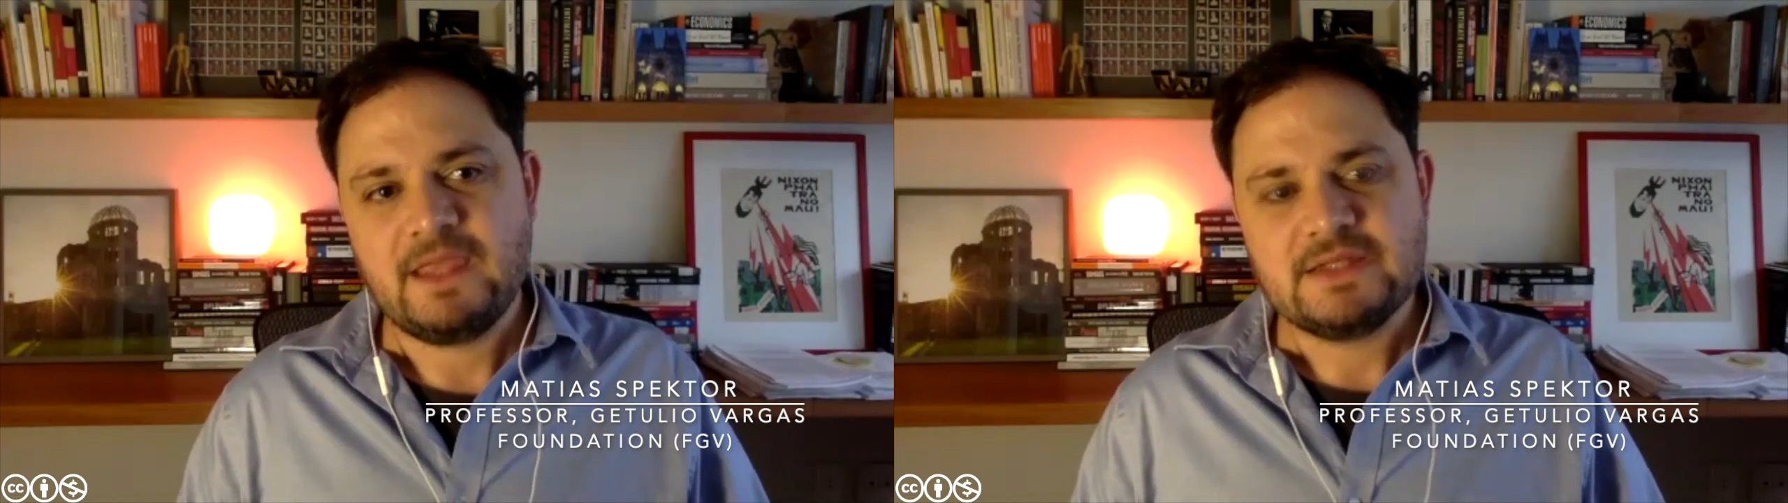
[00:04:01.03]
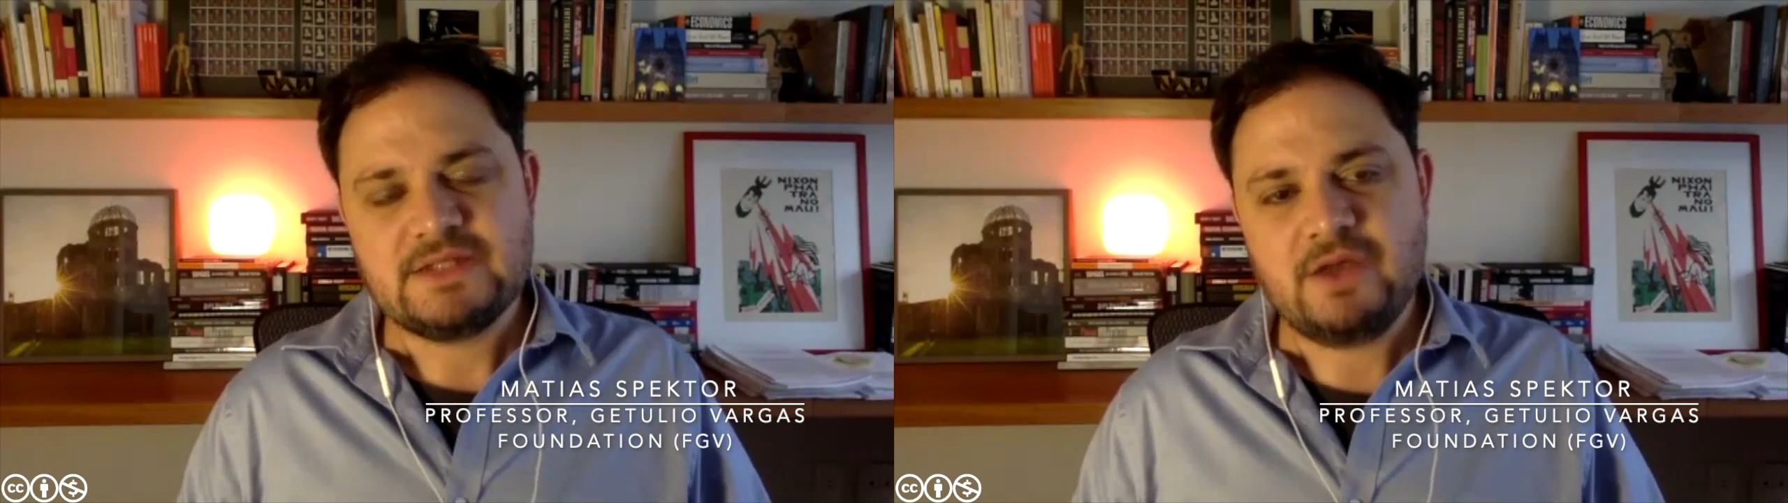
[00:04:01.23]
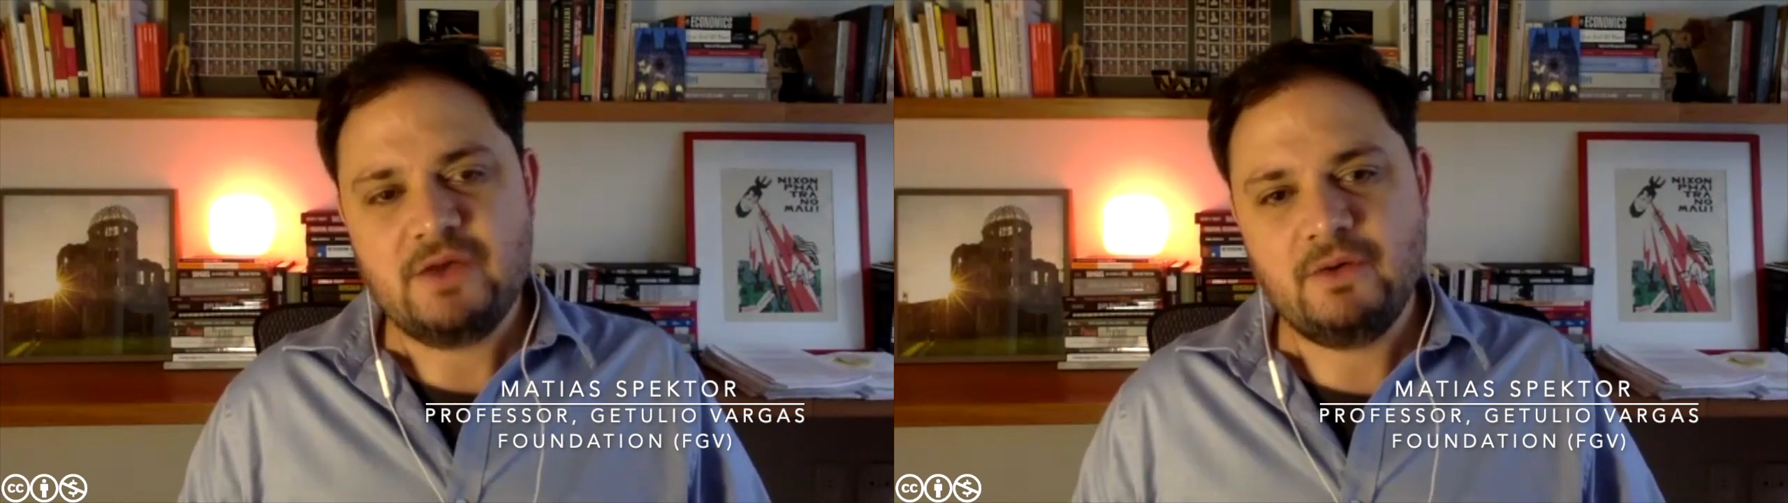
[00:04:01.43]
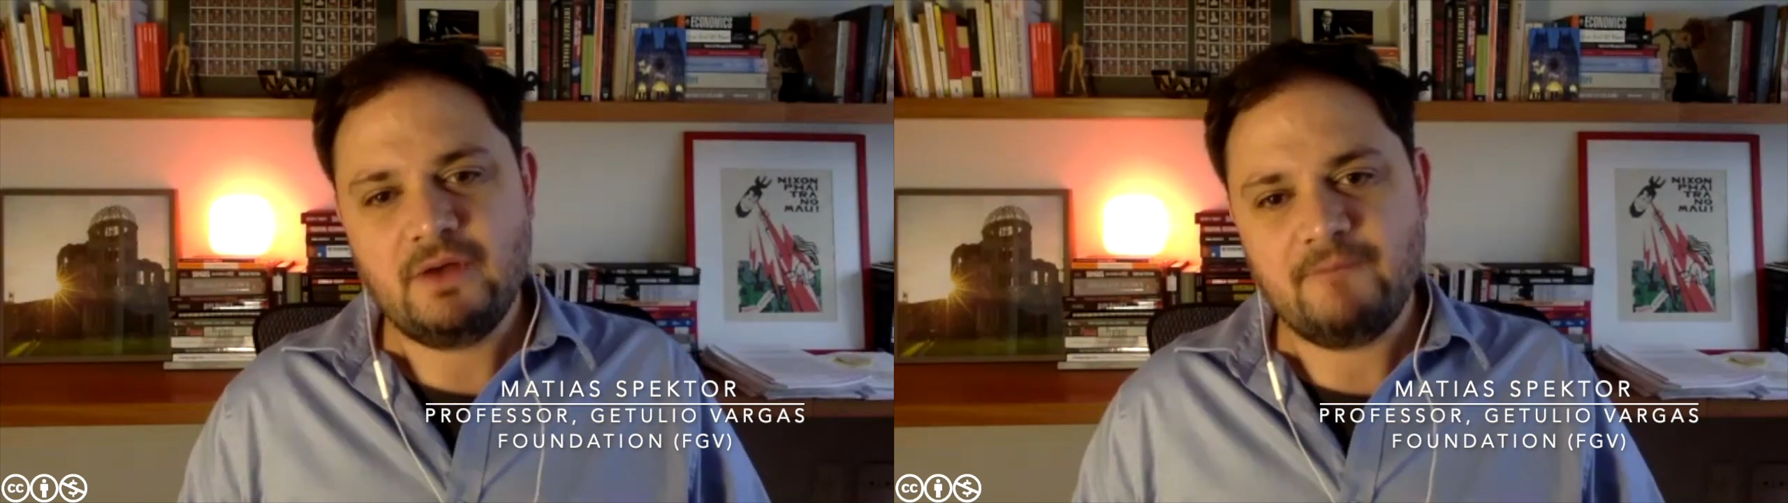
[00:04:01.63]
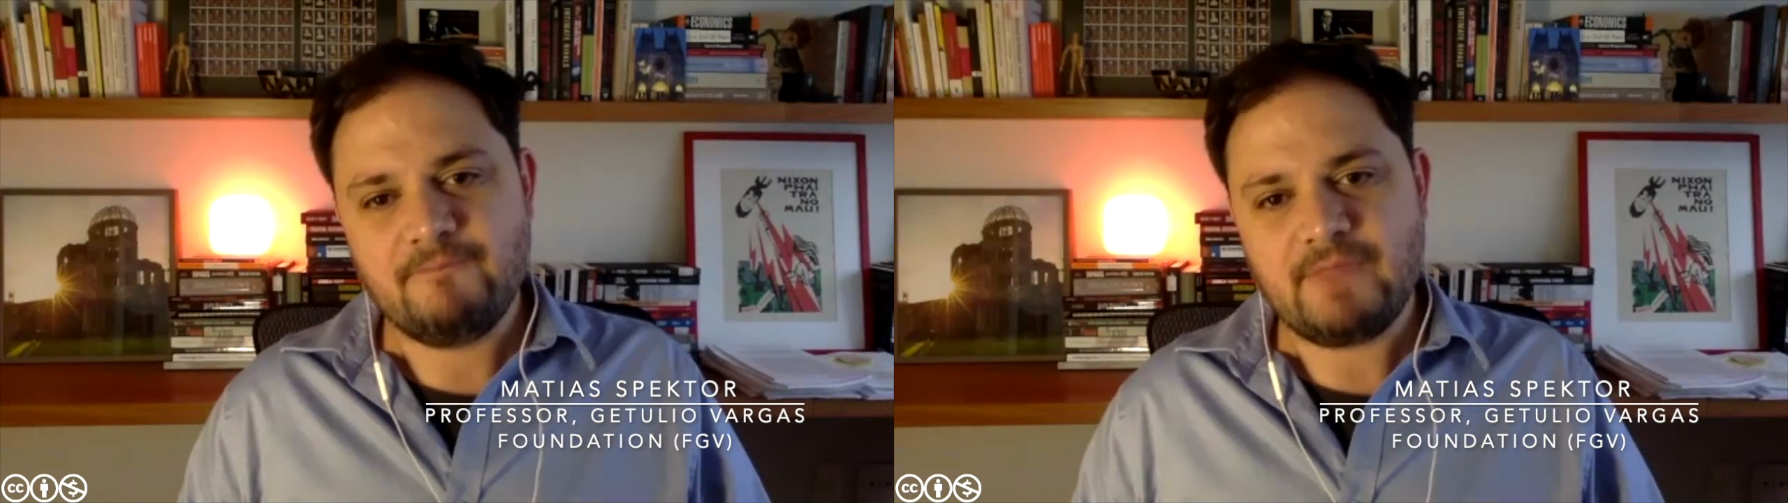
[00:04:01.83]
So
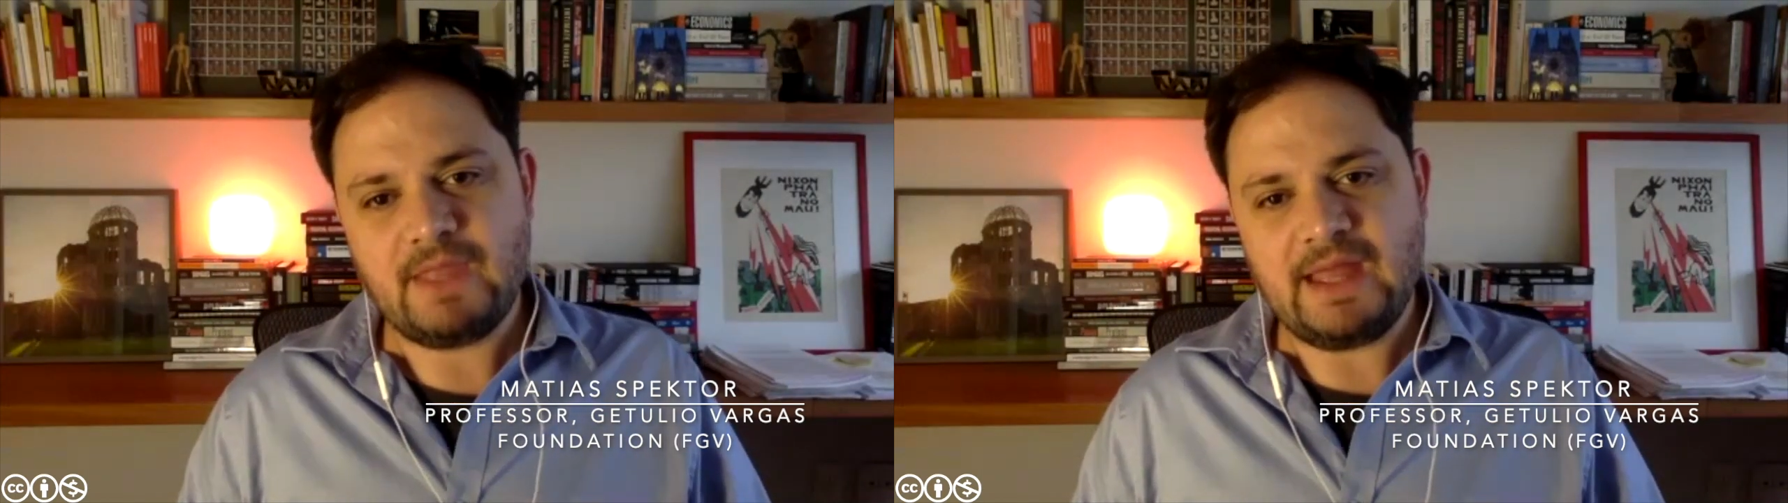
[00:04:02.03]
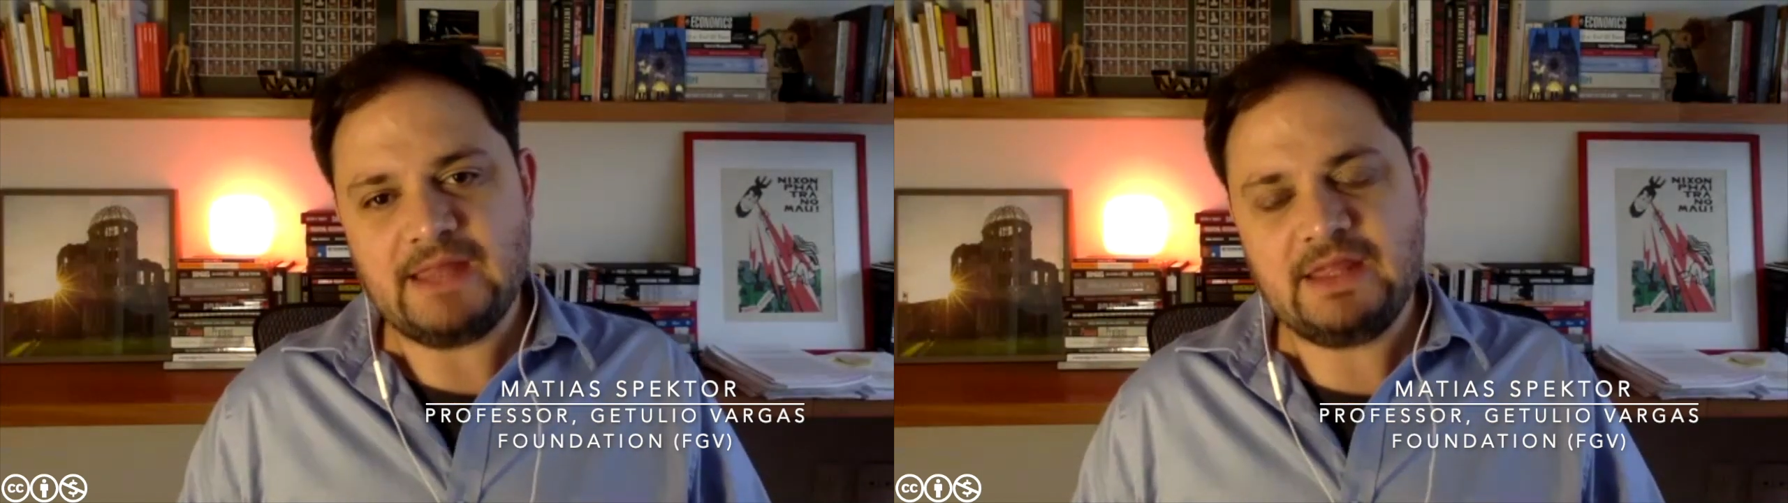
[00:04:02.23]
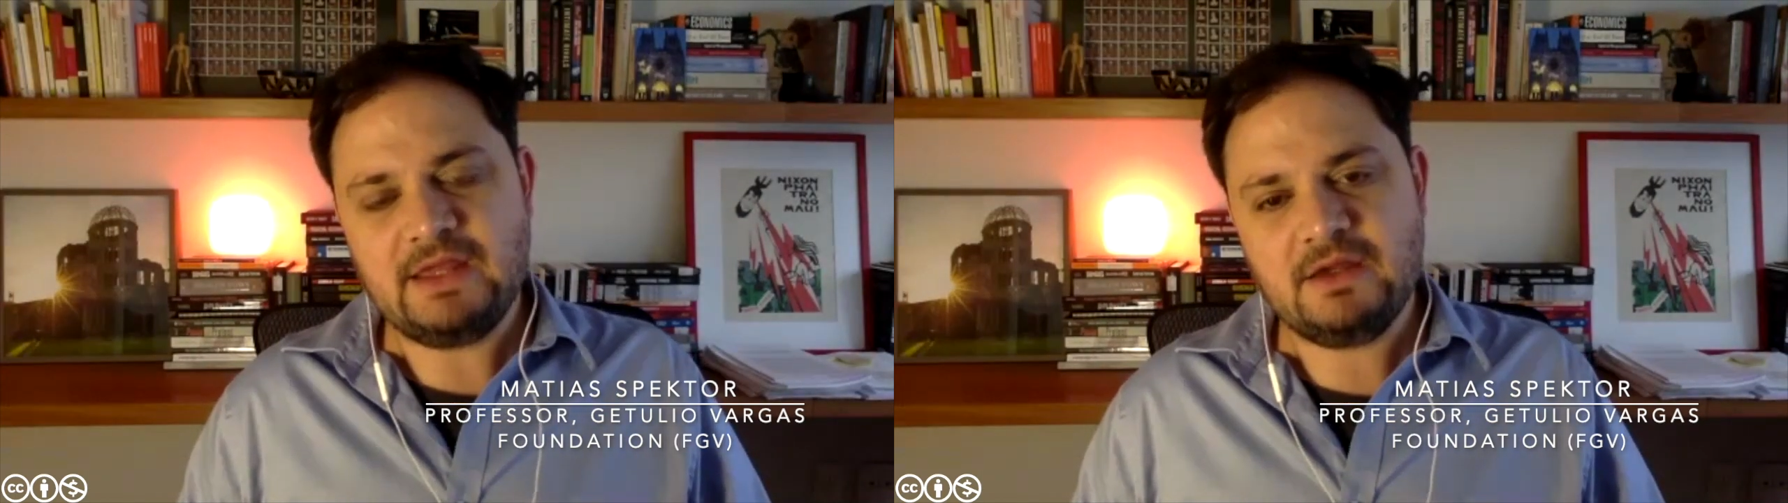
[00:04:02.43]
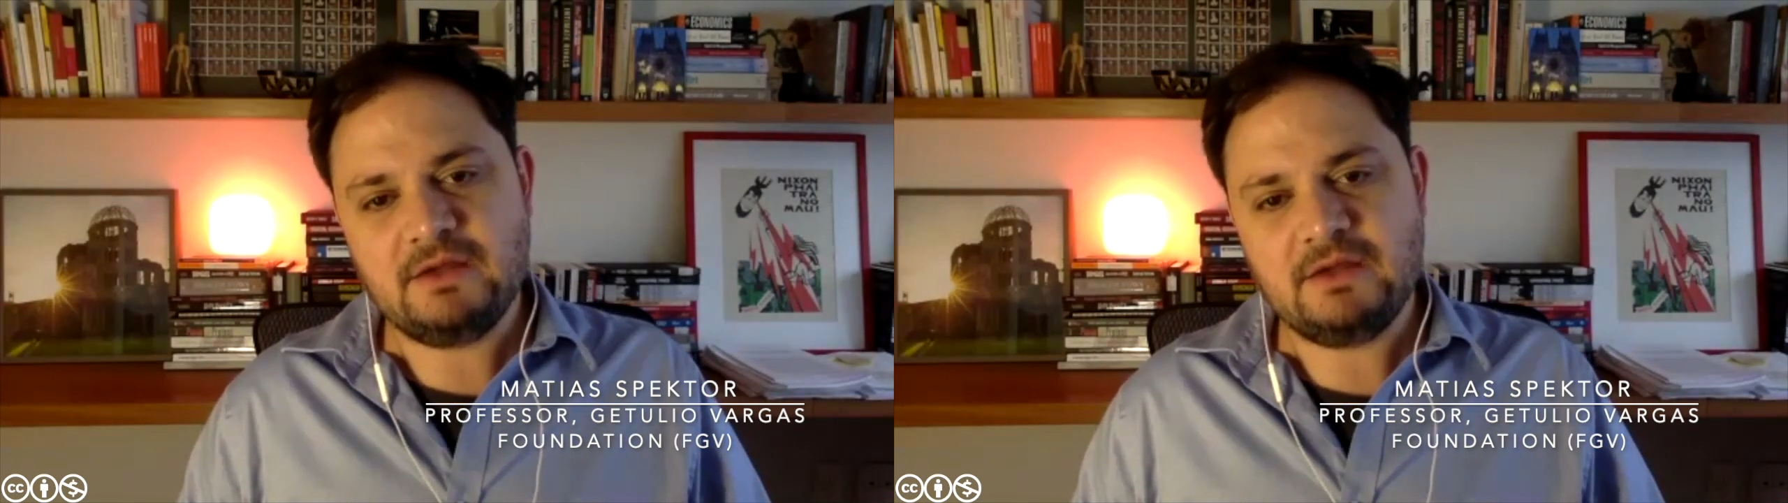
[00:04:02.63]
I think